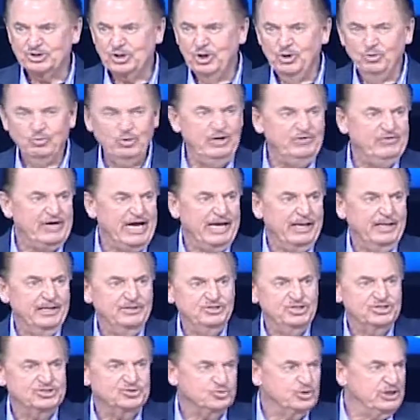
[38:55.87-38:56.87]
We've had
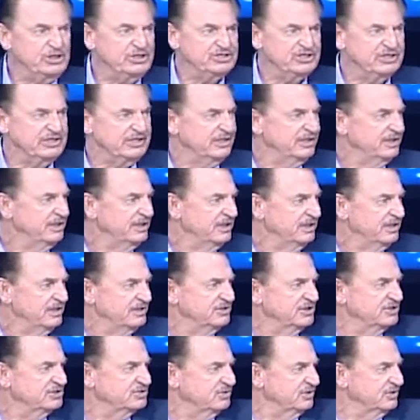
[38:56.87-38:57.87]
just recently,
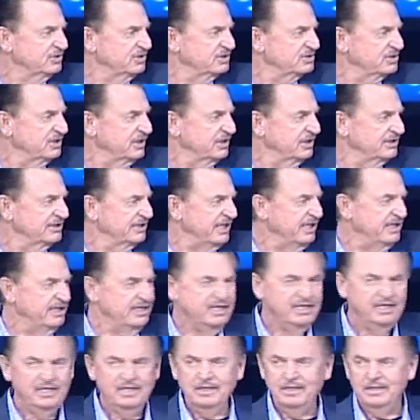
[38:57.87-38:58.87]
this, this other day,
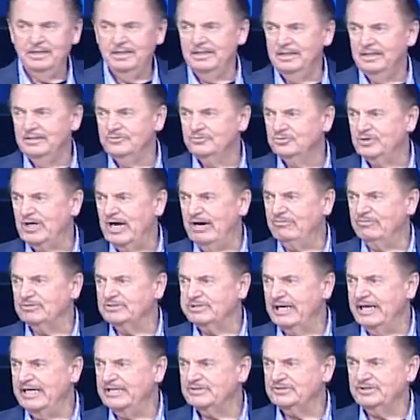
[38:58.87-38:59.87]
Travis
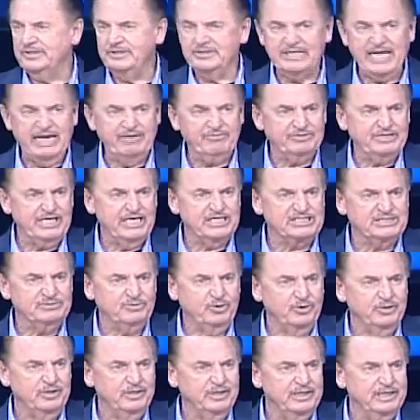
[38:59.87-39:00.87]
last Sunday gave a
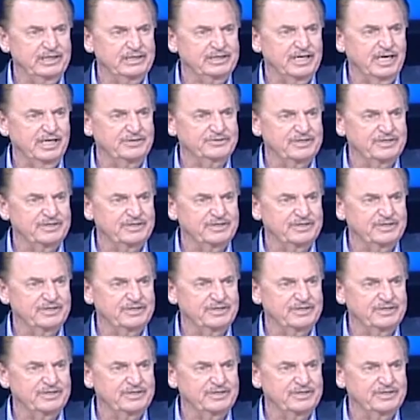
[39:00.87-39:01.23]
testimony and God